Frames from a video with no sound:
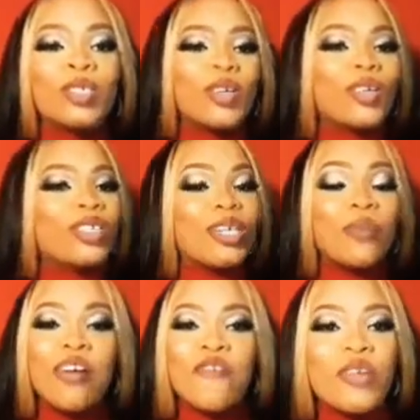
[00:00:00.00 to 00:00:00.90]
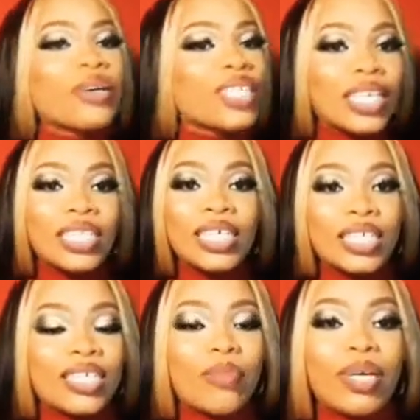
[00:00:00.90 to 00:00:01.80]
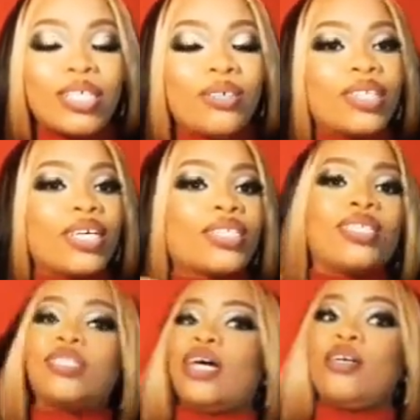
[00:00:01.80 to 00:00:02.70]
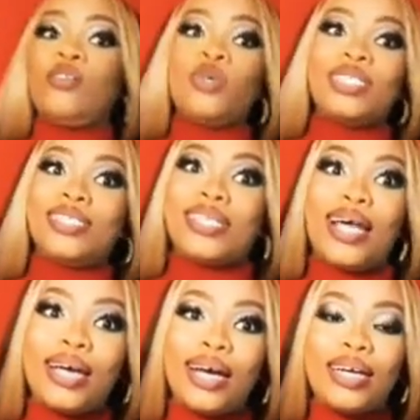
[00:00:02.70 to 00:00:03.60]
So it's not my fault. I say that's about Delta State. I know what it's like.